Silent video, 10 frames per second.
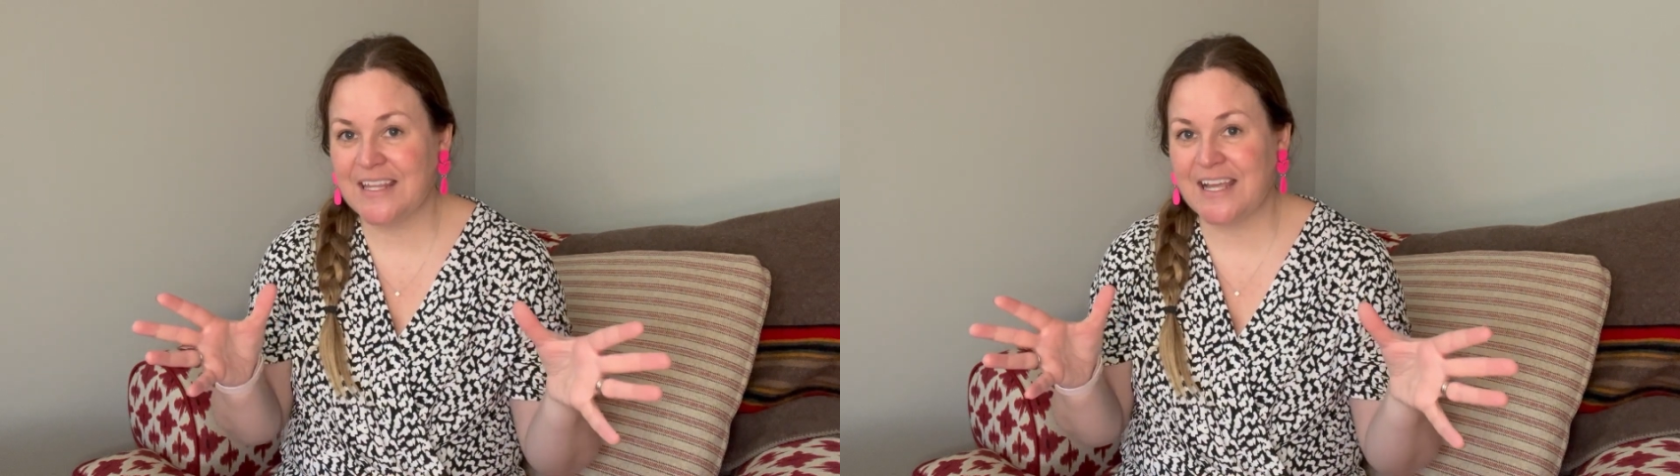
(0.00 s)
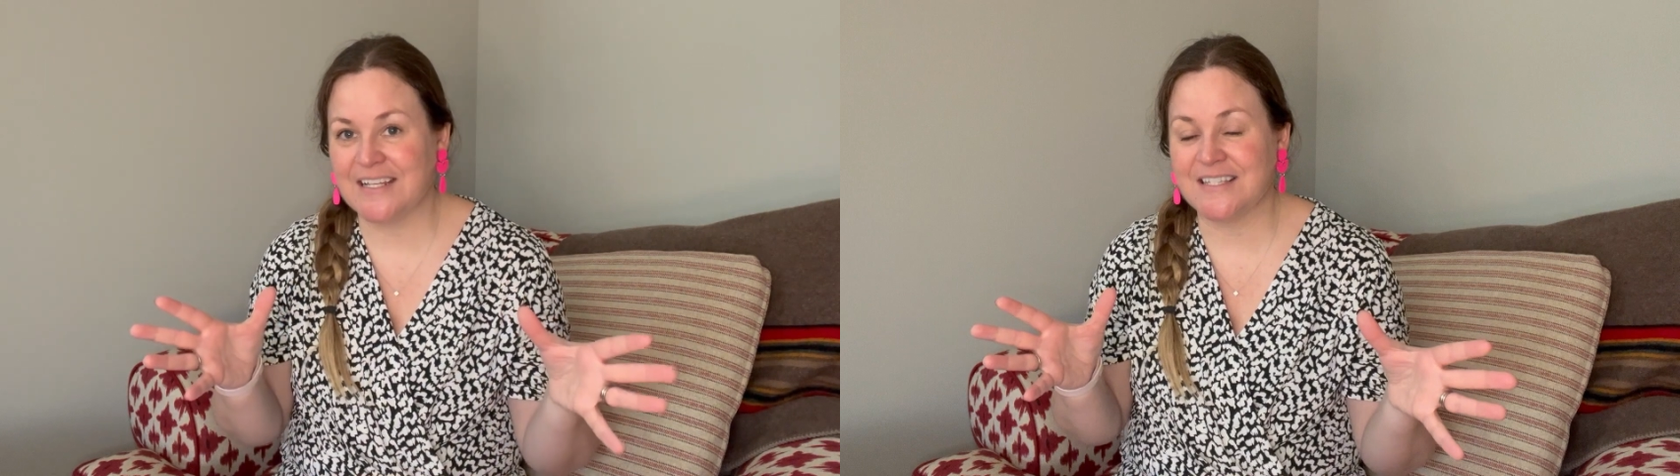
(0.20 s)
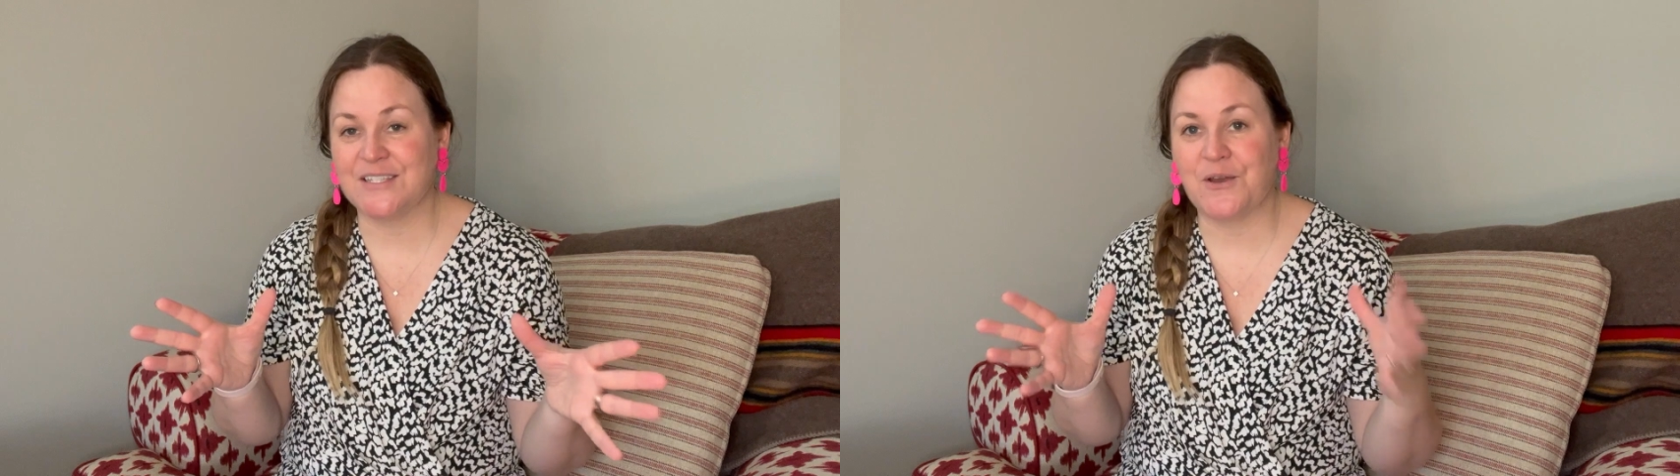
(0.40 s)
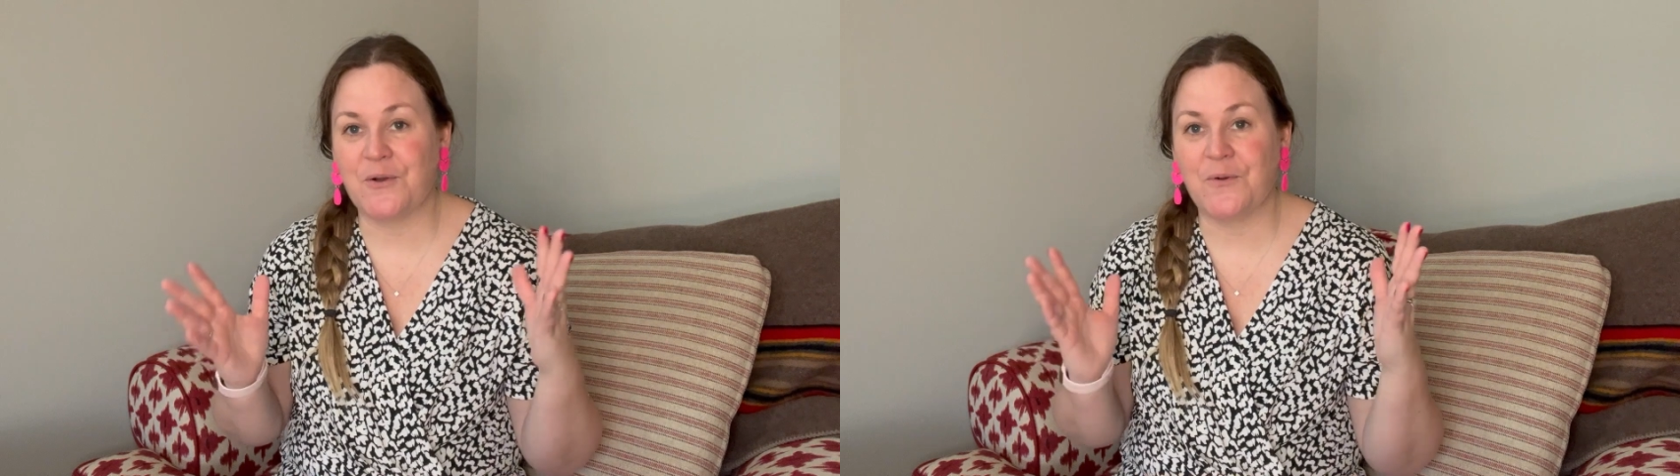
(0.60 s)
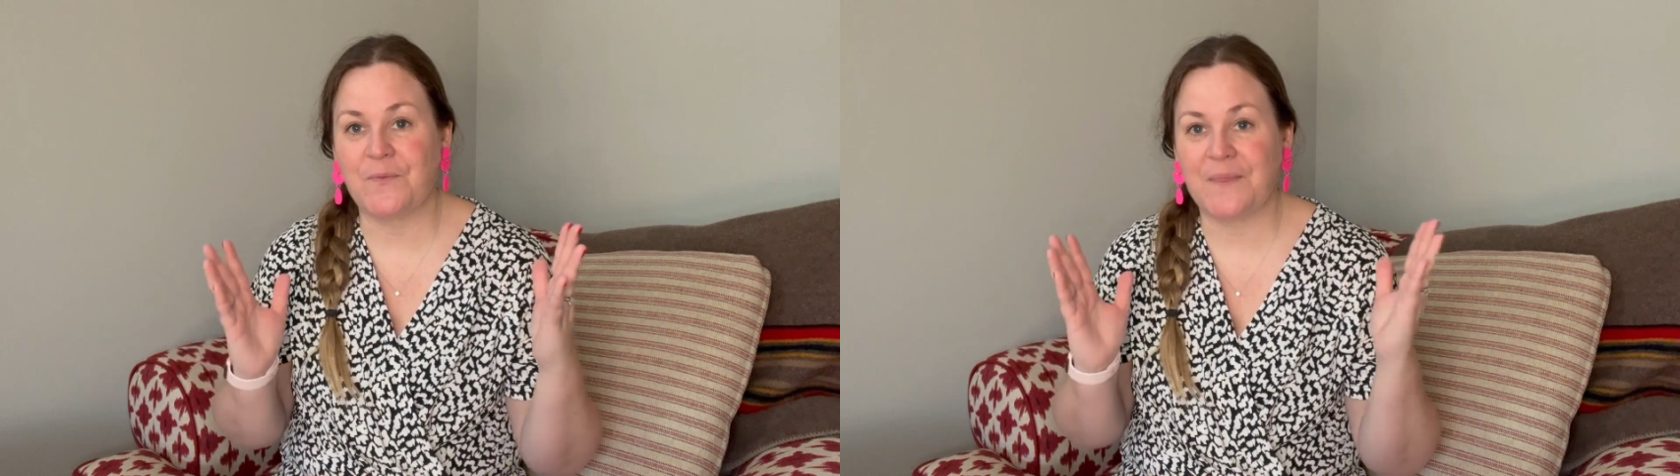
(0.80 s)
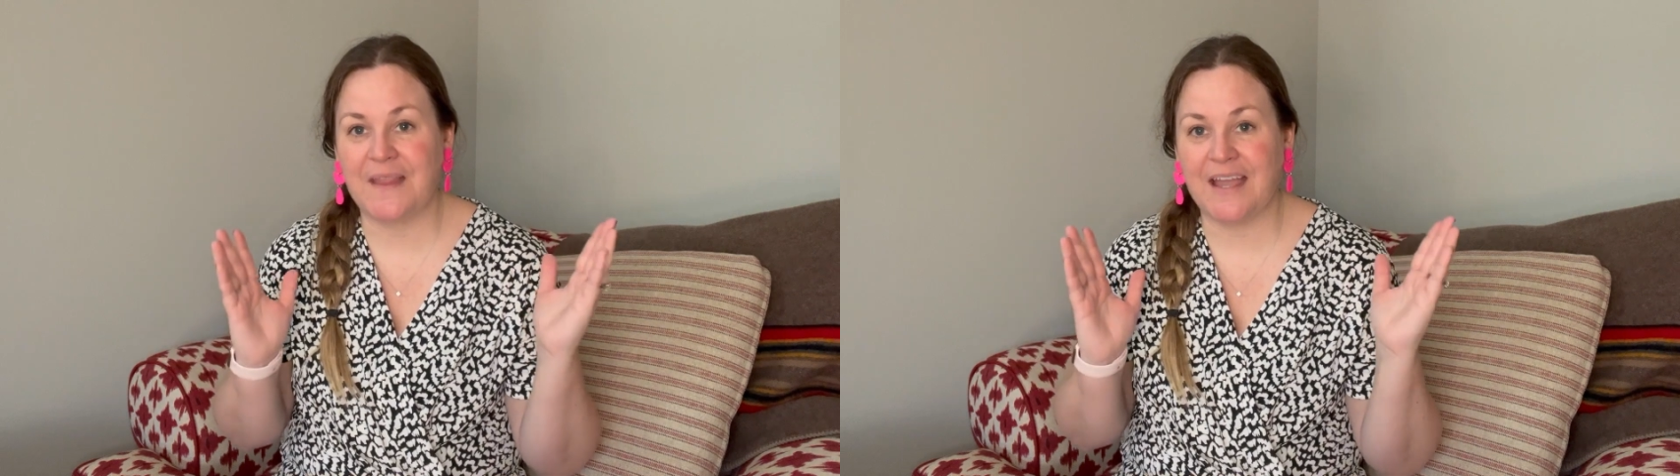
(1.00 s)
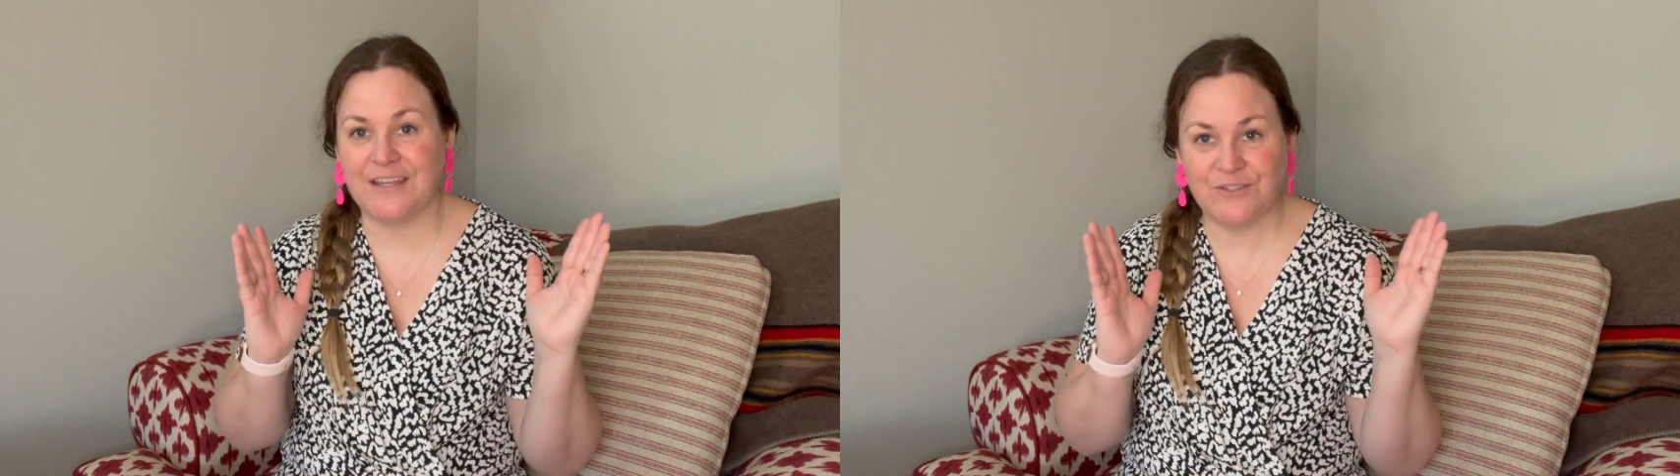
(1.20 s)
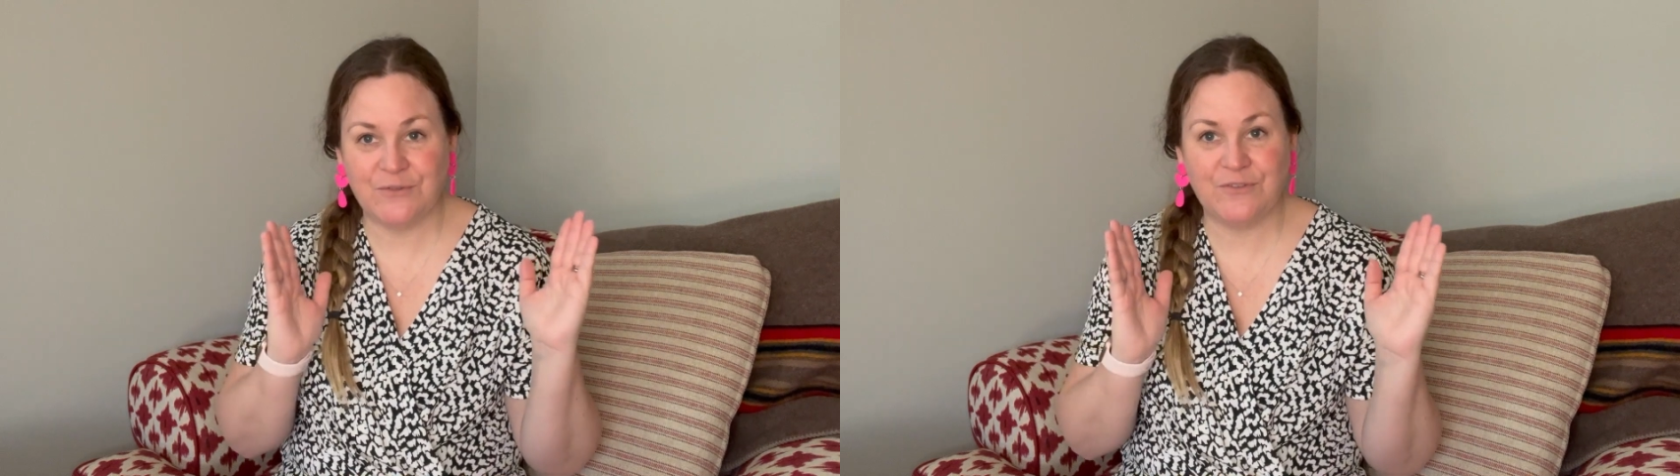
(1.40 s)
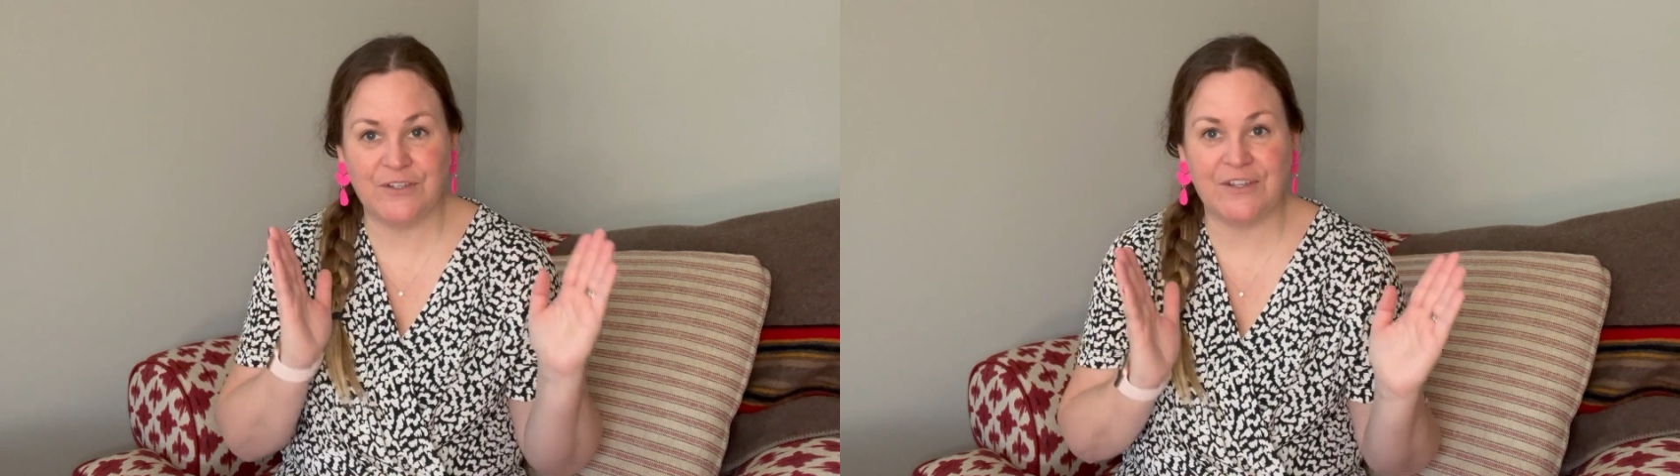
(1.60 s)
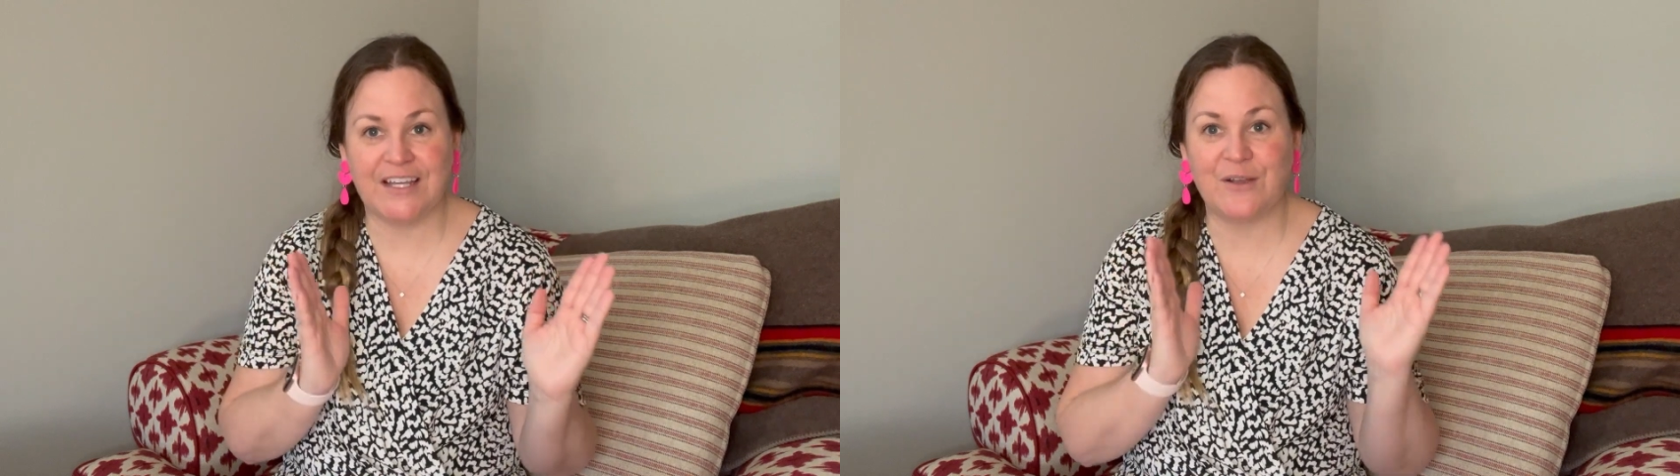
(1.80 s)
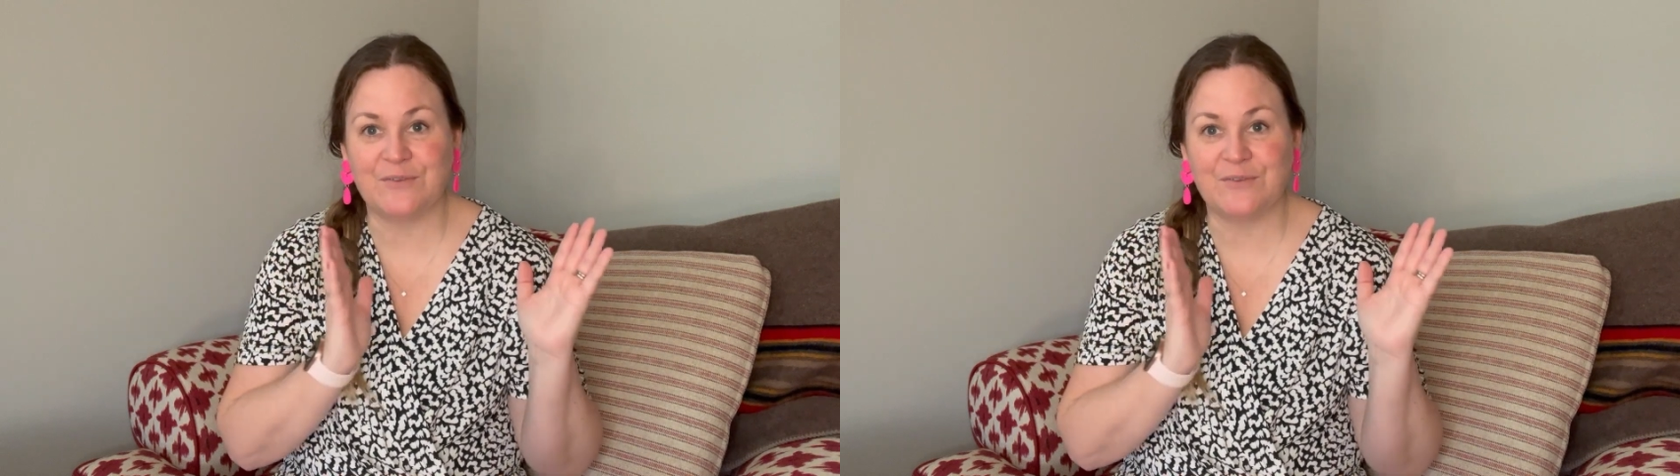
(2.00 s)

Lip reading: and so I do feel like